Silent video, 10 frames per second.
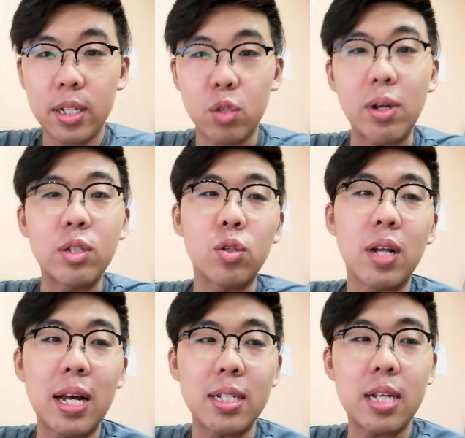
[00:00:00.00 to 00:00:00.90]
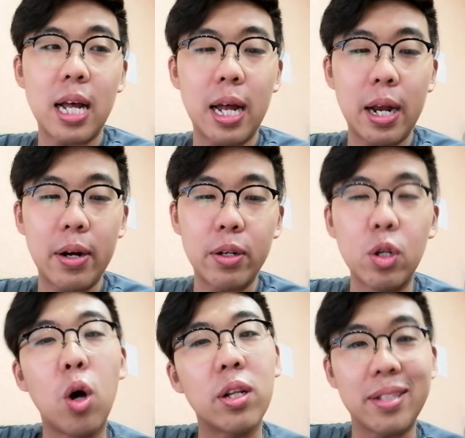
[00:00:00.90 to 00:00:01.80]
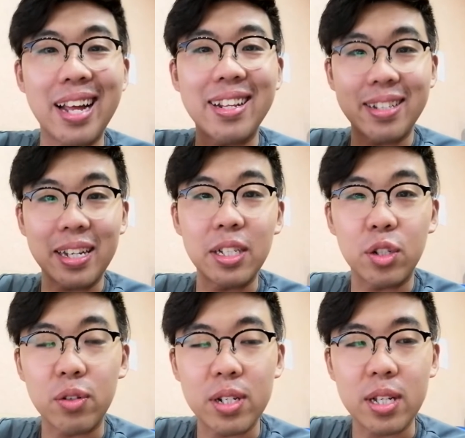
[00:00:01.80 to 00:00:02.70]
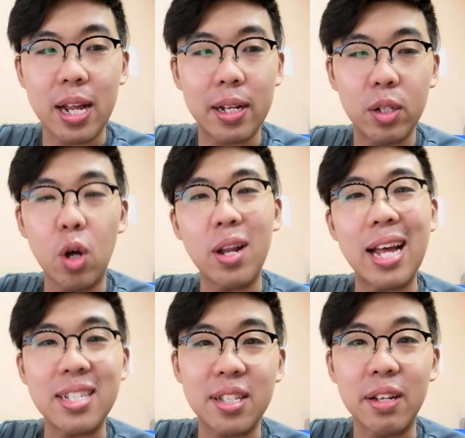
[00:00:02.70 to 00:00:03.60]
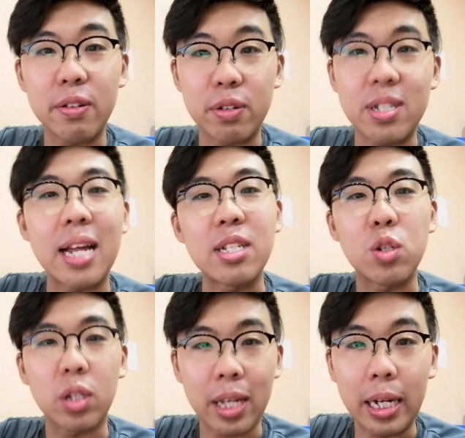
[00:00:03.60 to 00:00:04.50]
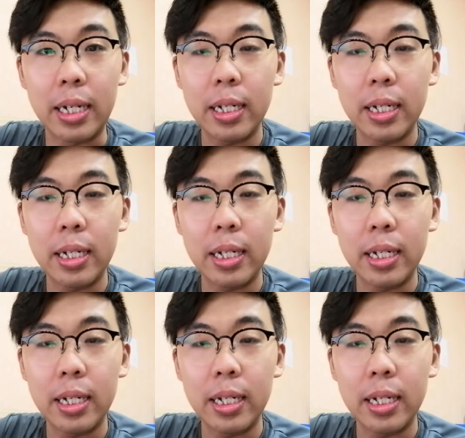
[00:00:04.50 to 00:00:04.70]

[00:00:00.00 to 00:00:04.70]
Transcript: Tarantulas are not that dangerous and not as dangerous as you think.